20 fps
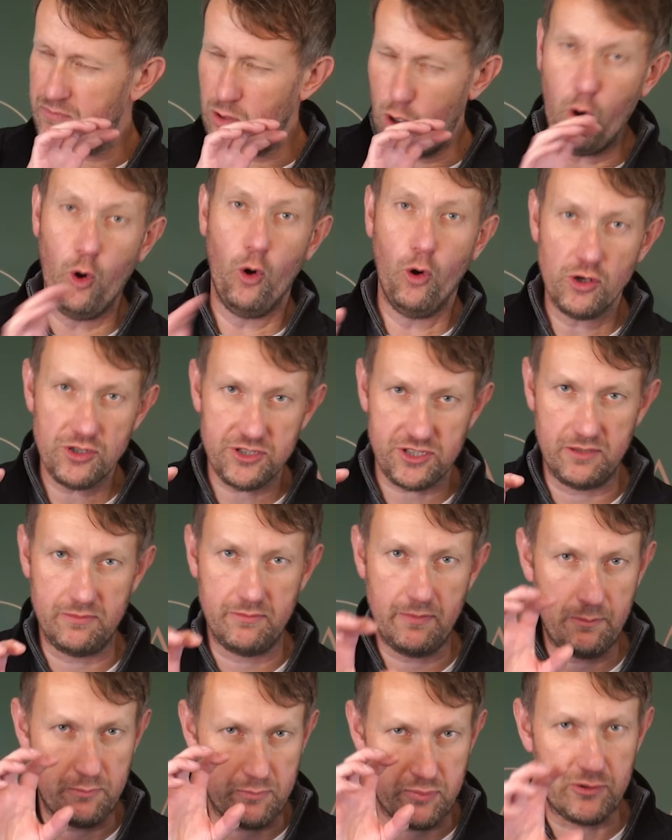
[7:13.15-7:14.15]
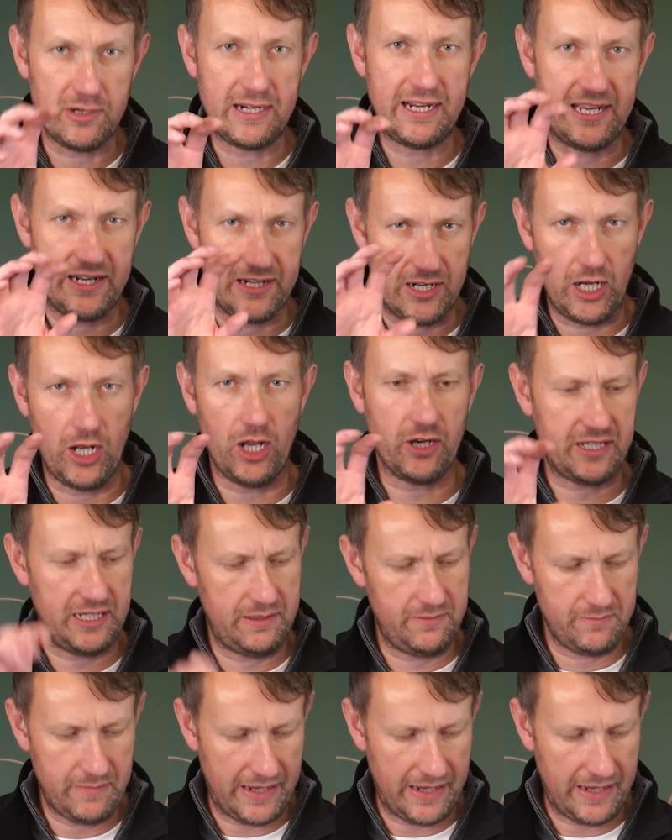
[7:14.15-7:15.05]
awesome, brilliant locking